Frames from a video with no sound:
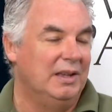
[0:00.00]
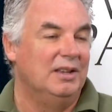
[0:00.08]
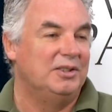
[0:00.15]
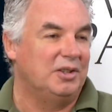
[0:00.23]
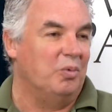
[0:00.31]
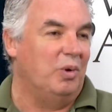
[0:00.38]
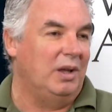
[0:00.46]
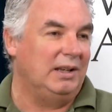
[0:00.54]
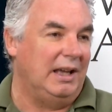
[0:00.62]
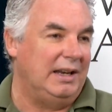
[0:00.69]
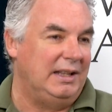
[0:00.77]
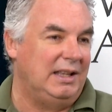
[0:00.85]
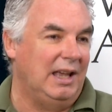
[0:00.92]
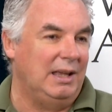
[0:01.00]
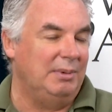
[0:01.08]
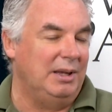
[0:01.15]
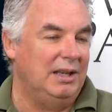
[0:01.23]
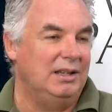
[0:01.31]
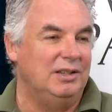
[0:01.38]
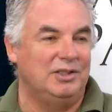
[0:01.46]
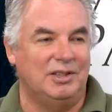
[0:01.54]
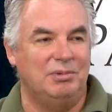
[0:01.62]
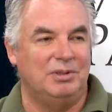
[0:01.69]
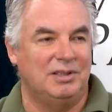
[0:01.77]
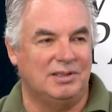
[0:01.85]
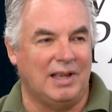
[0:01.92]
So one lady came in. She
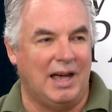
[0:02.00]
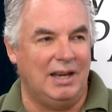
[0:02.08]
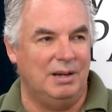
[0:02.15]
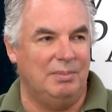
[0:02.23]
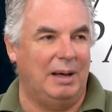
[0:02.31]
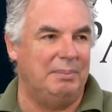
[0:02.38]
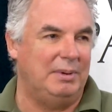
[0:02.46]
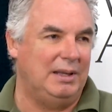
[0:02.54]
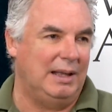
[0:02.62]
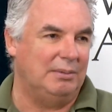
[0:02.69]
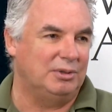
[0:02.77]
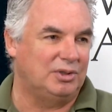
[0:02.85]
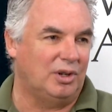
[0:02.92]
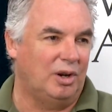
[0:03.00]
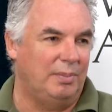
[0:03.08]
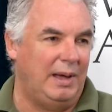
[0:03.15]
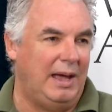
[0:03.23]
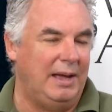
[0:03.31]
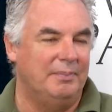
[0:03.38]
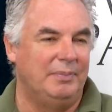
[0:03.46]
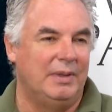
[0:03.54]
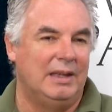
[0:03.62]
was excited about being able to start back.